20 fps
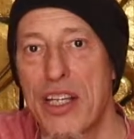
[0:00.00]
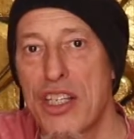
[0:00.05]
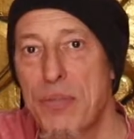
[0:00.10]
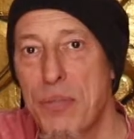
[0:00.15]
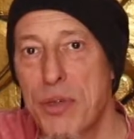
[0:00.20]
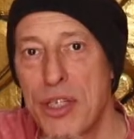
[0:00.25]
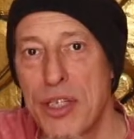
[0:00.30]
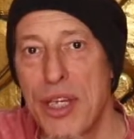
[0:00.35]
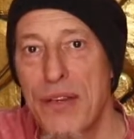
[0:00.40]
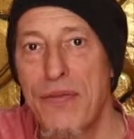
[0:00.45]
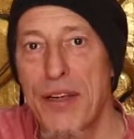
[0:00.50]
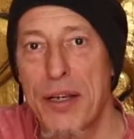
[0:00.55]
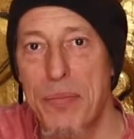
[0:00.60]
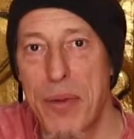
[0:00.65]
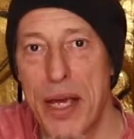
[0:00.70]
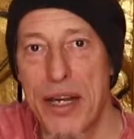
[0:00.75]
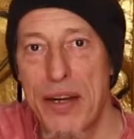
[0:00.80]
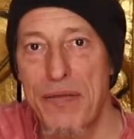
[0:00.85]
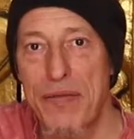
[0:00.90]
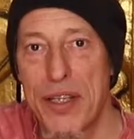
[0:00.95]
specific
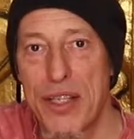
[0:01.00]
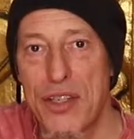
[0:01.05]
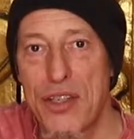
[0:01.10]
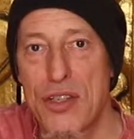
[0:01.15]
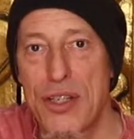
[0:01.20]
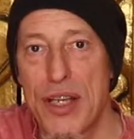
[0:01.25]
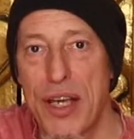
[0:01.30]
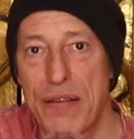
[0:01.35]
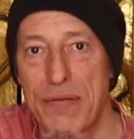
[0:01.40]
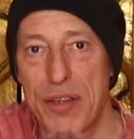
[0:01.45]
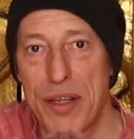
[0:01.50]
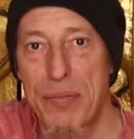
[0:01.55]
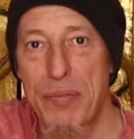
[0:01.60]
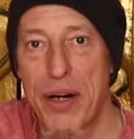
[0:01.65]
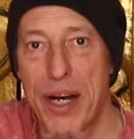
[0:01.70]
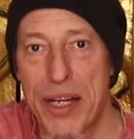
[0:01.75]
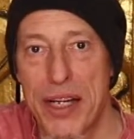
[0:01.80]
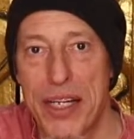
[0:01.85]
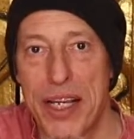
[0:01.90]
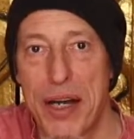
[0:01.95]
benefits of the
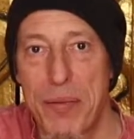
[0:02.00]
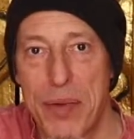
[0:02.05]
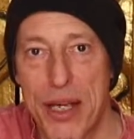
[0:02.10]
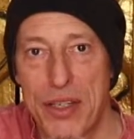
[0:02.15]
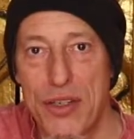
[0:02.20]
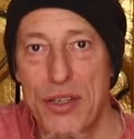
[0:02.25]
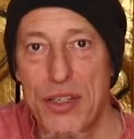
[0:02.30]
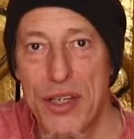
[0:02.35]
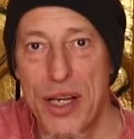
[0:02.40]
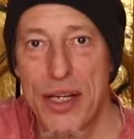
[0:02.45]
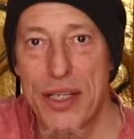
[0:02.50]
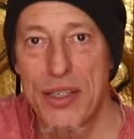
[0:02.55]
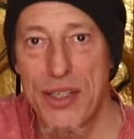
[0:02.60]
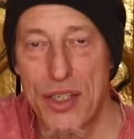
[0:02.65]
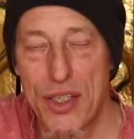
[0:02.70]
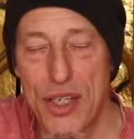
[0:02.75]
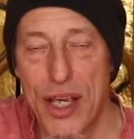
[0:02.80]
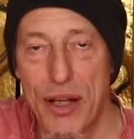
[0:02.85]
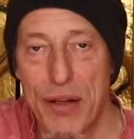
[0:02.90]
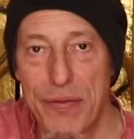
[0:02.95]
pranayama exercise
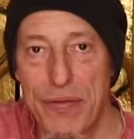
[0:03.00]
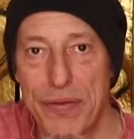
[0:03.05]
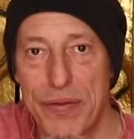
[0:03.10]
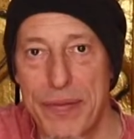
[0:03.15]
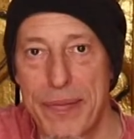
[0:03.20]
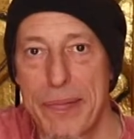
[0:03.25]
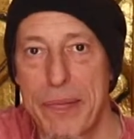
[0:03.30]
itself.